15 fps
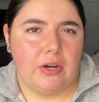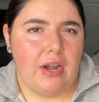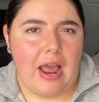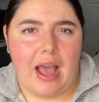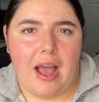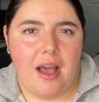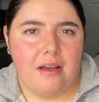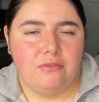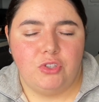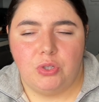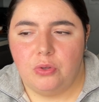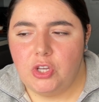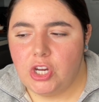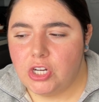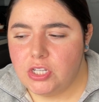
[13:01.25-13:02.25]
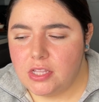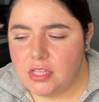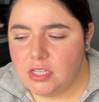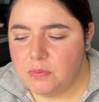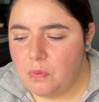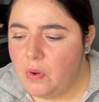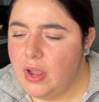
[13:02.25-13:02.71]
and a half, 2 years at
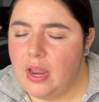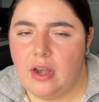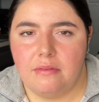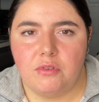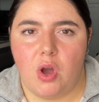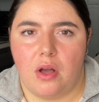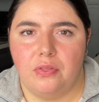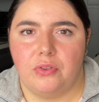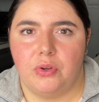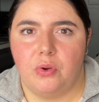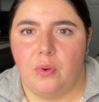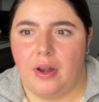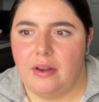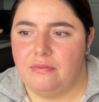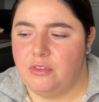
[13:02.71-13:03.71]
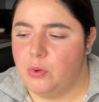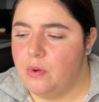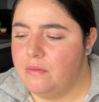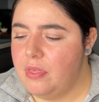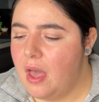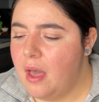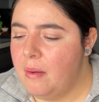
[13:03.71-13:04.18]
this point, and I've gone through quite a few
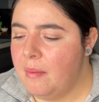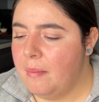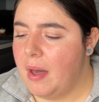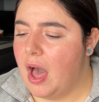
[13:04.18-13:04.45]
of them.